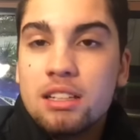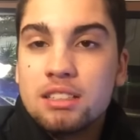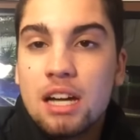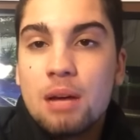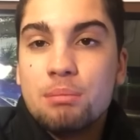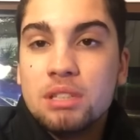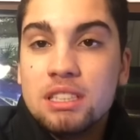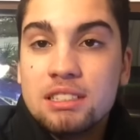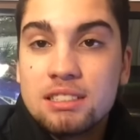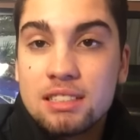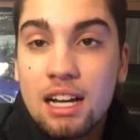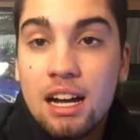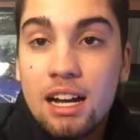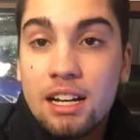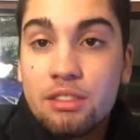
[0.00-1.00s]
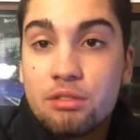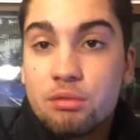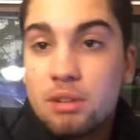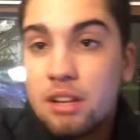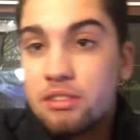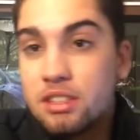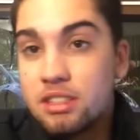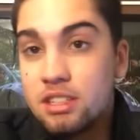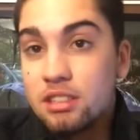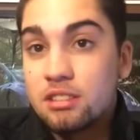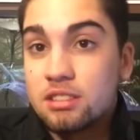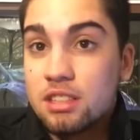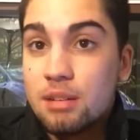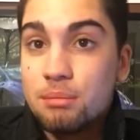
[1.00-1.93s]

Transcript: type of design throughout the years.